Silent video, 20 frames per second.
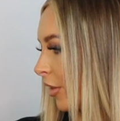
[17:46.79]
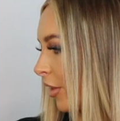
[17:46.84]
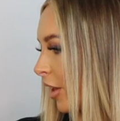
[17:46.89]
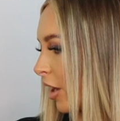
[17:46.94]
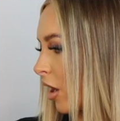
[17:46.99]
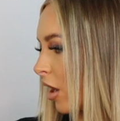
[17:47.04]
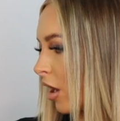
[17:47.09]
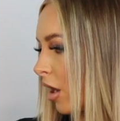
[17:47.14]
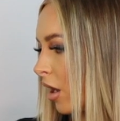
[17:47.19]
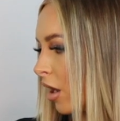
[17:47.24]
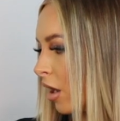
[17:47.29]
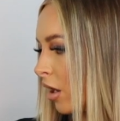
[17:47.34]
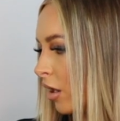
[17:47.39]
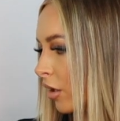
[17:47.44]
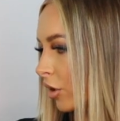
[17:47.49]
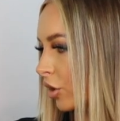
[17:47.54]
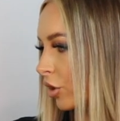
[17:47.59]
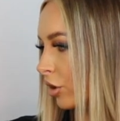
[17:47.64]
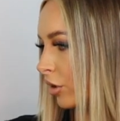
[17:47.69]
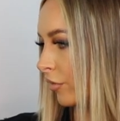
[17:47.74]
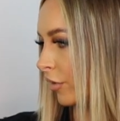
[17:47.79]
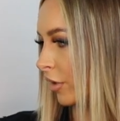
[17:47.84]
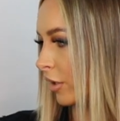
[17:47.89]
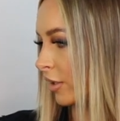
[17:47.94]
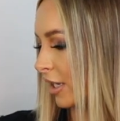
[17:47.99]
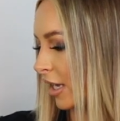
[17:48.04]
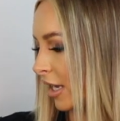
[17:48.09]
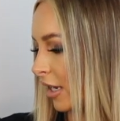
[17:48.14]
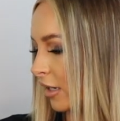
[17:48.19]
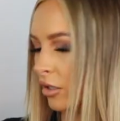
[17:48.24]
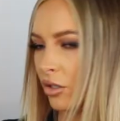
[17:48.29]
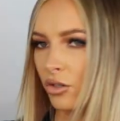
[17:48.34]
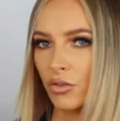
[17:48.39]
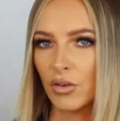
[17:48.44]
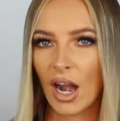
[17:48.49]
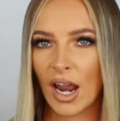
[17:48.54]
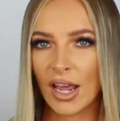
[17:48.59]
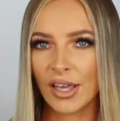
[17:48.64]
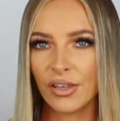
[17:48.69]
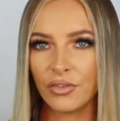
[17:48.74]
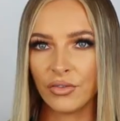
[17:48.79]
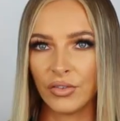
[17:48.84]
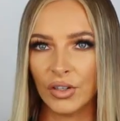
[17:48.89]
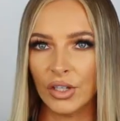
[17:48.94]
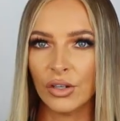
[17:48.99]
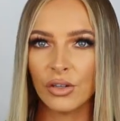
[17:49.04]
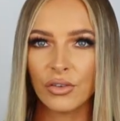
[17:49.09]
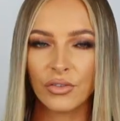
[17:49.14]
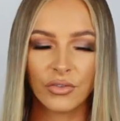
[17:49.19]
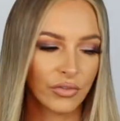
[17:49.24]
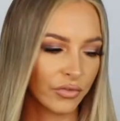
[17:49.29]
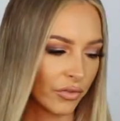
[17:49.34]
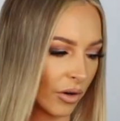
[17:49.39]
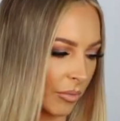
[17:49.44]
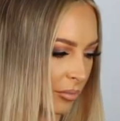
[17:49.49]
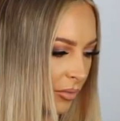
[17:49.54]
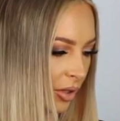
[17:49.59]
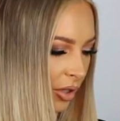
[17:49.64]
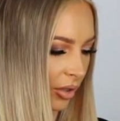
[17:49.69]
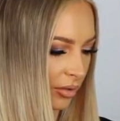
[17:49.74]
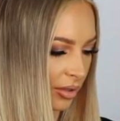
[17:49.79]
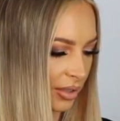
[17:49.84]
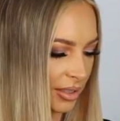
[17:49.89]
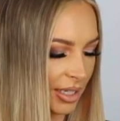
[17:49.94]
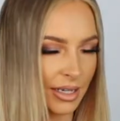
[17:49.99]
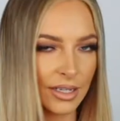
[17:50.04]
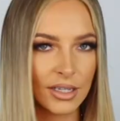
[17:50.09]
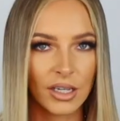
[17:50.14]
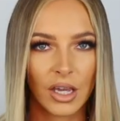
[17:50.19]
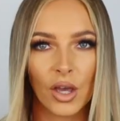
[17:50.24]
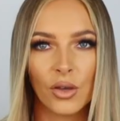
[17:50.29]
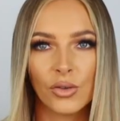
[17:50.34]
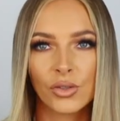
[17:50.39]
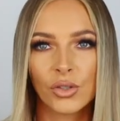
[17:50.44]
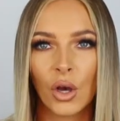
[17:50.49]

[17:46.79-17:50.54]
They are covered in grey fluff from the teddy coat.